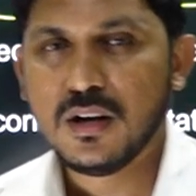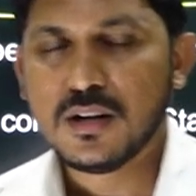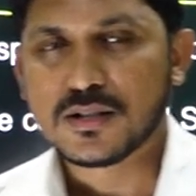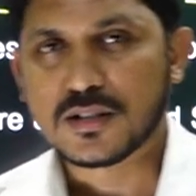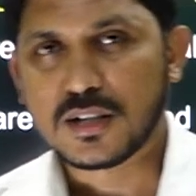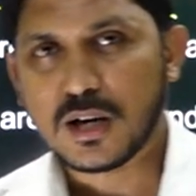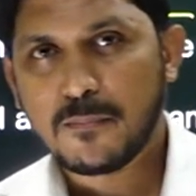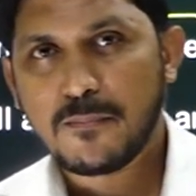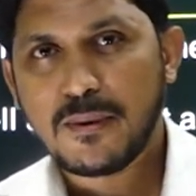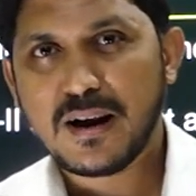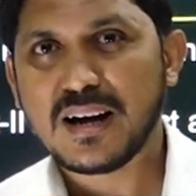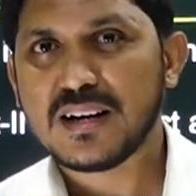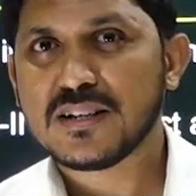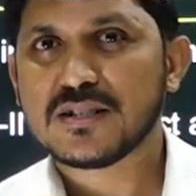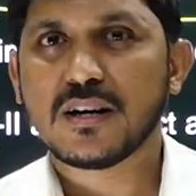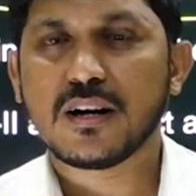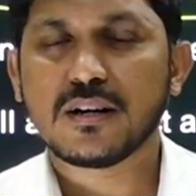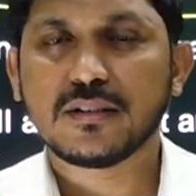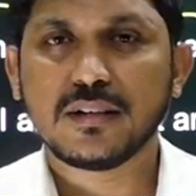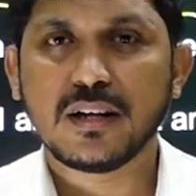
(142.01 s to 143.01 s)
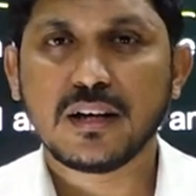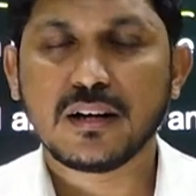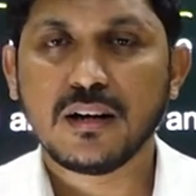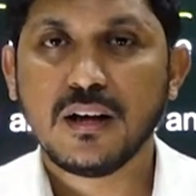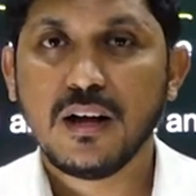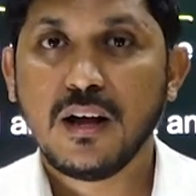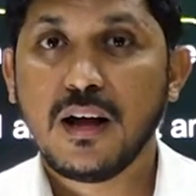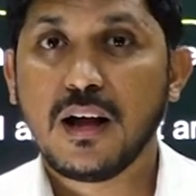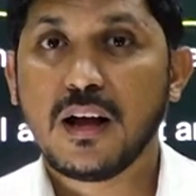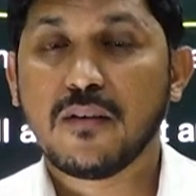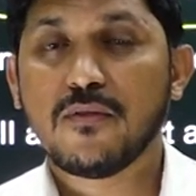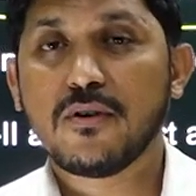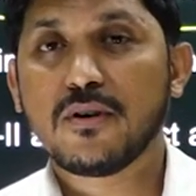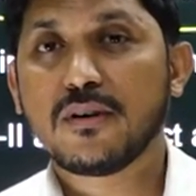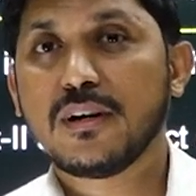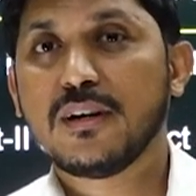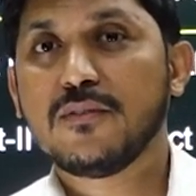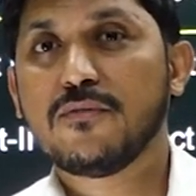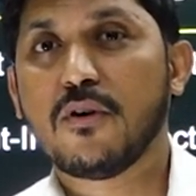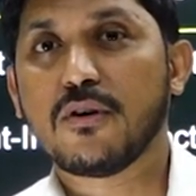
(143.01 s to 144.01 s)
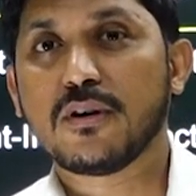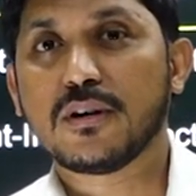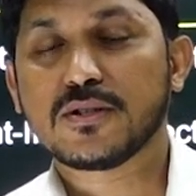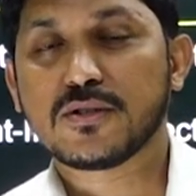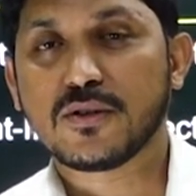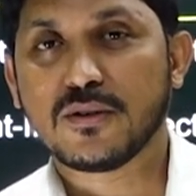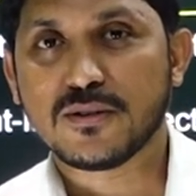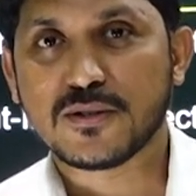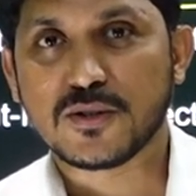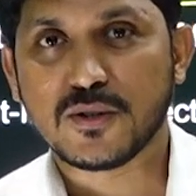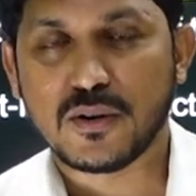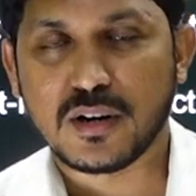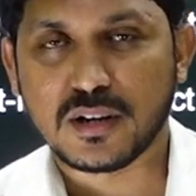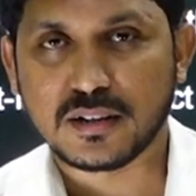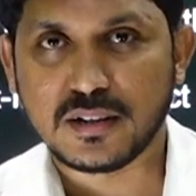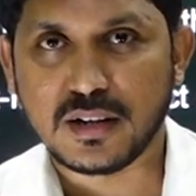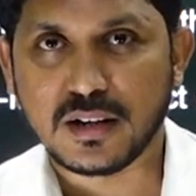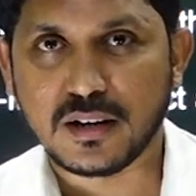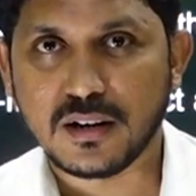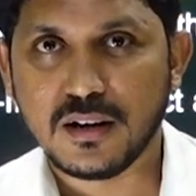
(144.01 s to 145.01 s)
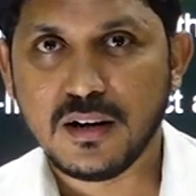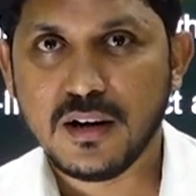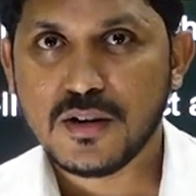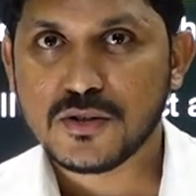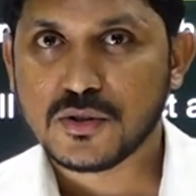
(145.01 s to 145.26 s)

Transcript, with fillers: scrublands are there, evergreen forests also are there.